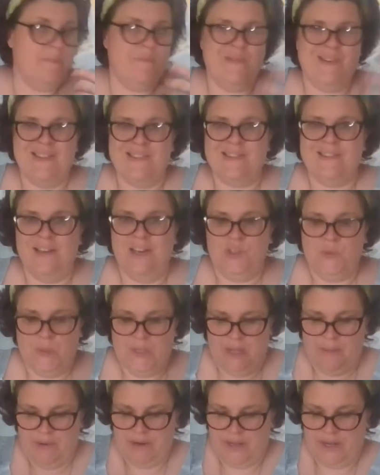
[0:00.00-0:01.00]
But it's nice with
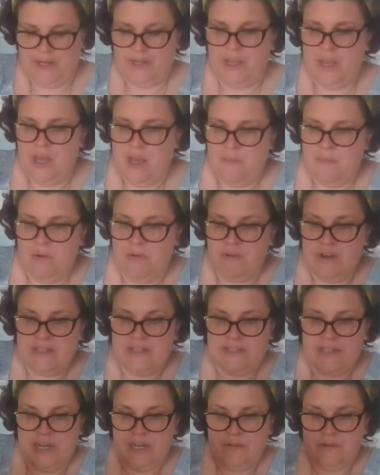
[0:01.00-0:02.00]
lemonade. But
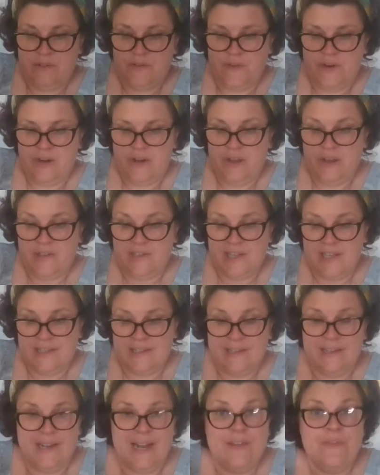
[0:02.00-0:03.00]
Retsina is very nice.
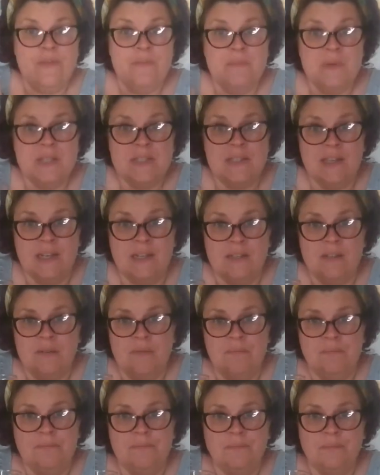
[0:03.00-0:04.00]
It's 11%.
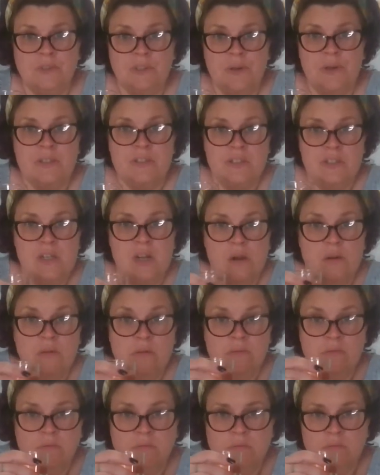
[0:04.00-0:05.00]
So it's,
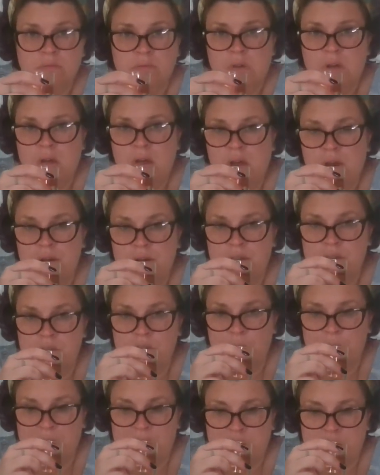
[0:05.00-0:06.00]

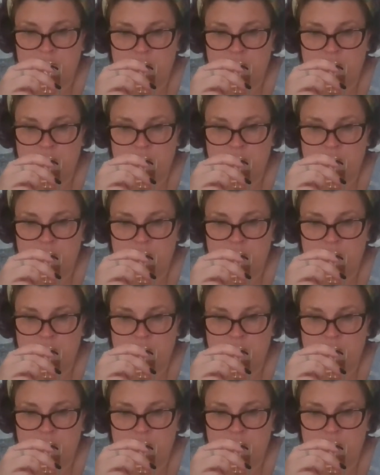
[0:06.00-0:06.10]
not bad.